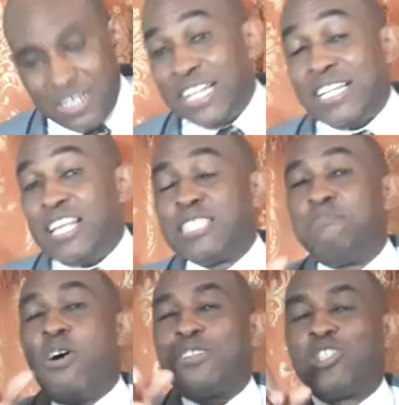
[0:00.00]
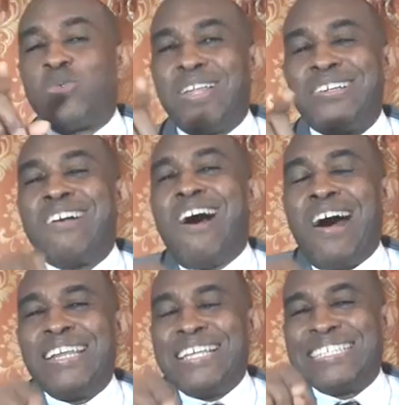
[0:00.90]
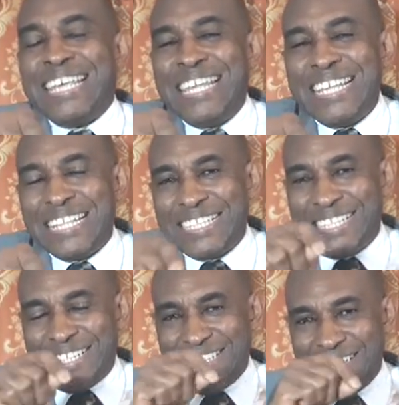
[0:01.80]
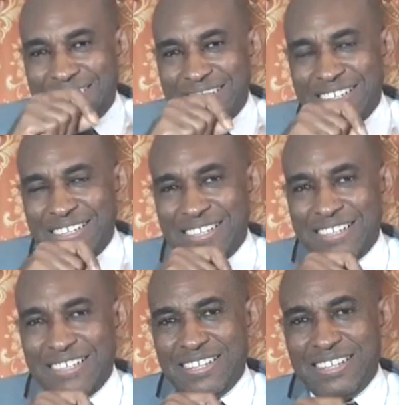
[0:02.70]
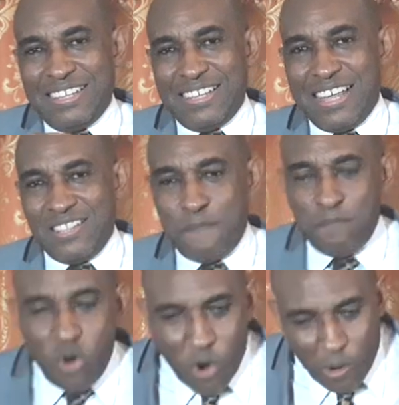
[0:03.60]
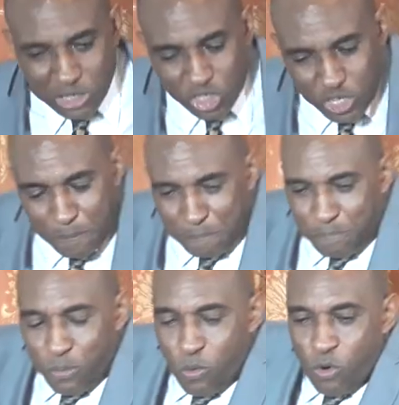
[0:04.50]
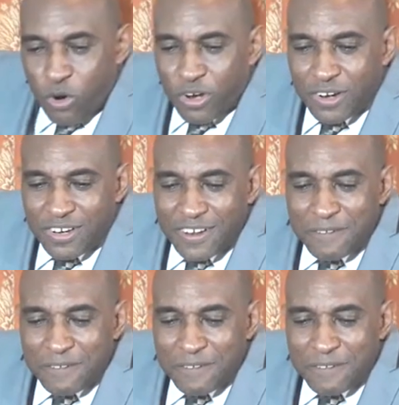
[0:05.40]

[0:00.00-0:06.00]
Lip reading: little is much when God is in it. And the more she poured